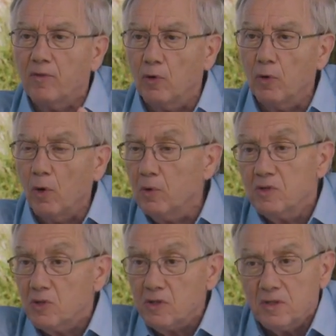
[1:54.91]
So, you know,
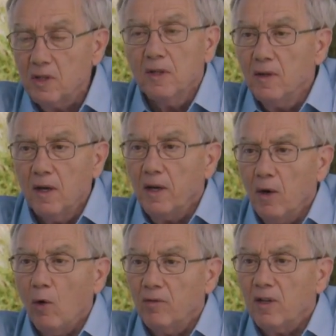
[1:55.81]
it's just a
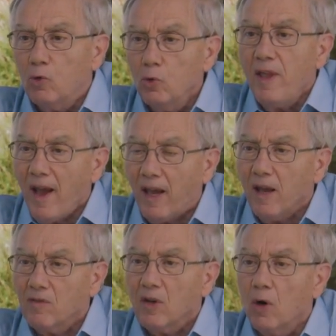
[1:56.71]
little over two
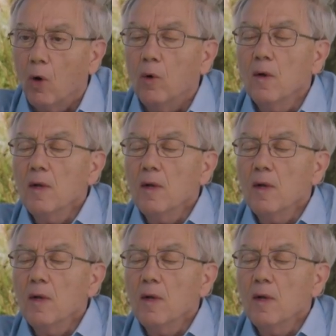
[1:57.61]
decades yeah. ago.